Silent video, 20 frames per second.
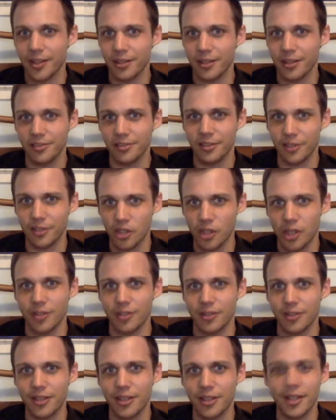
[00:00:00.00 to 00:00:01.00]
-hmm. as a
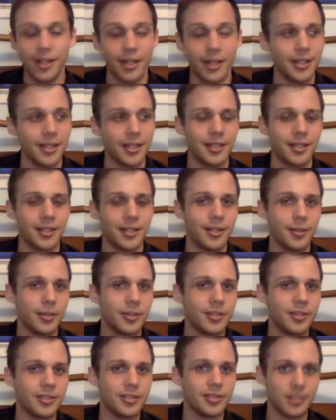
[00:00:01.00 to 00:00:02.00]
channel, and then it
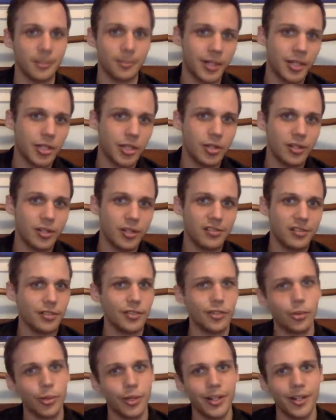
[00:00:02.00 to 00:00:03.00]
went into Pinterest
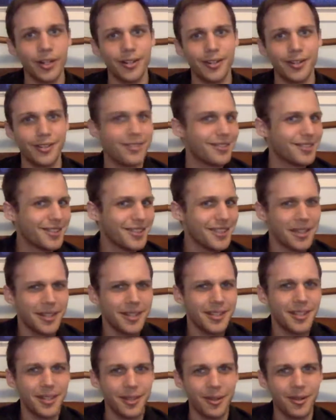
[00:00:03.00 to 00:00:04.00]
and Twitter, and
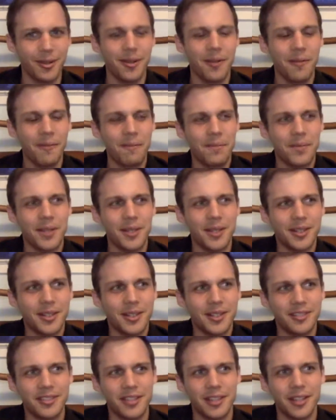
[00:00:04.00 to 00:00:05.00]
you know it,
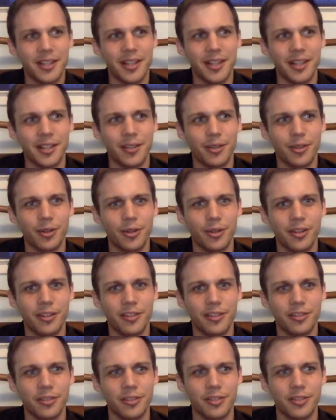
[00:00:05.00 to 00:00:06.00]
it's not like there are
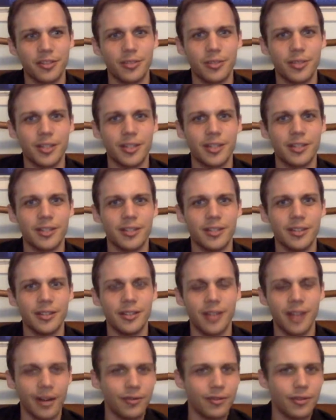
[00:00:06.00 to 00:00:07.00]
necessarily too many
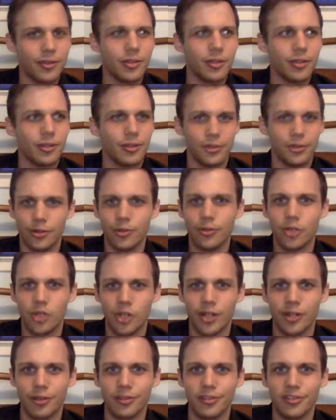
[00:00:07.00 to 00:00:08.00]
novel or new
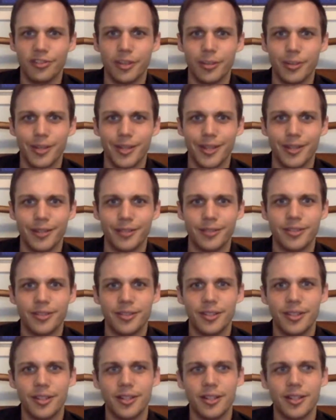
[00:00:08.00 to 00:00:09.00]
channels coming out.
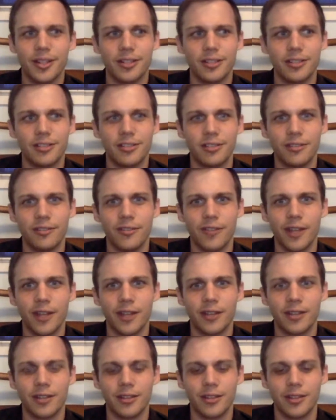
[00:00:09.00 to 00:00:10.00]
It's the
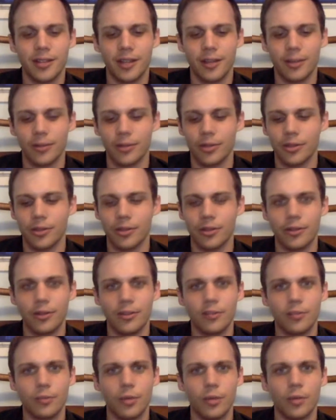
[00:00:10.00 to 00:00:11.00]
fact that when there
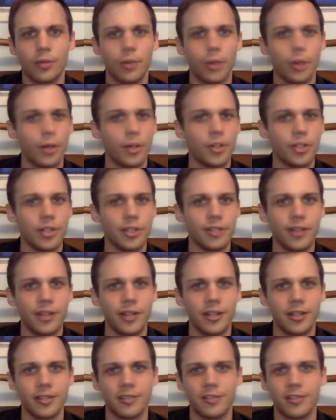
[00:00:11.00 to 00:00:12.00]
is one with a large enough
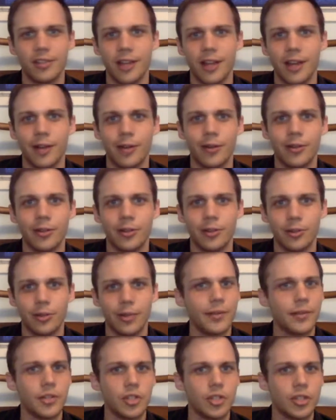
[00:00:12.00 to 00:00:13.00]
audience, how can you
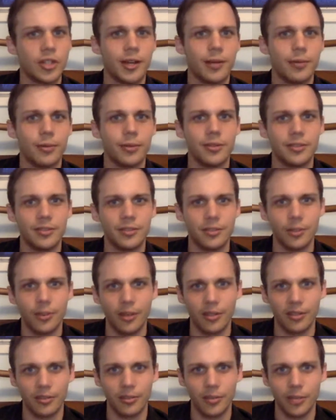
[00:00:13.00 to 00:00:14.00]
leverage that one to your
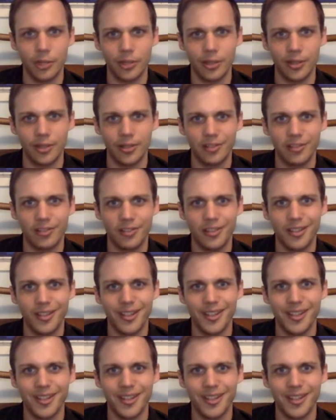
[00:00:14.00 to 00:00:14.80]
best abilities?